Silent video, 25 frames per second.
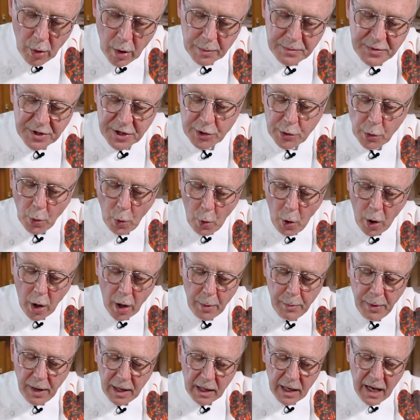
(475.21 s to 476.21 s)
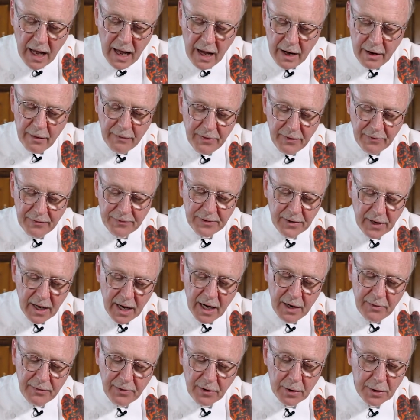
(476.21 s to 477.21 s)
absorb a lot of the
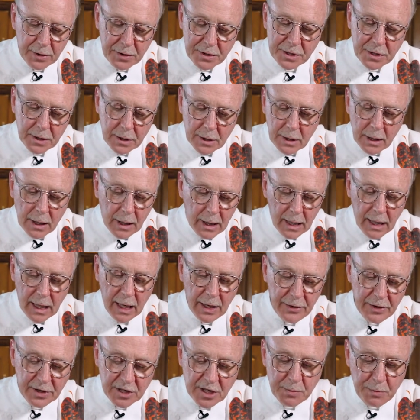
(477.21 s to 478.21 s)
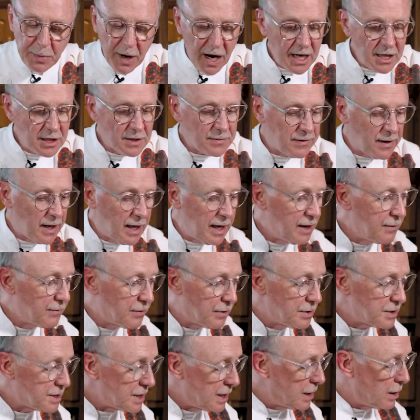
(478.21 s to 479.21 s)
flavors, uh, the spice
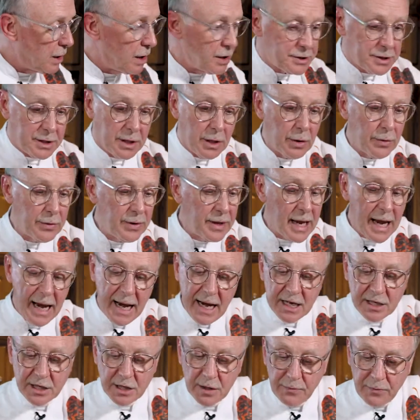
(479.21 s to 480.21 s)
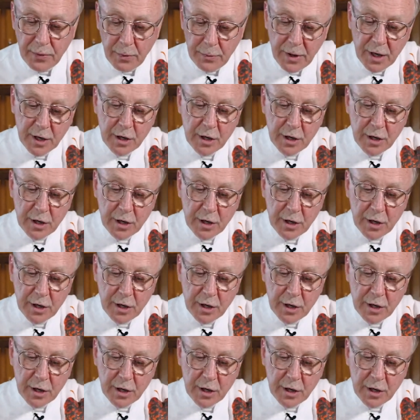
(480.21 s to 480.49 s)
flavors, and also the acid from the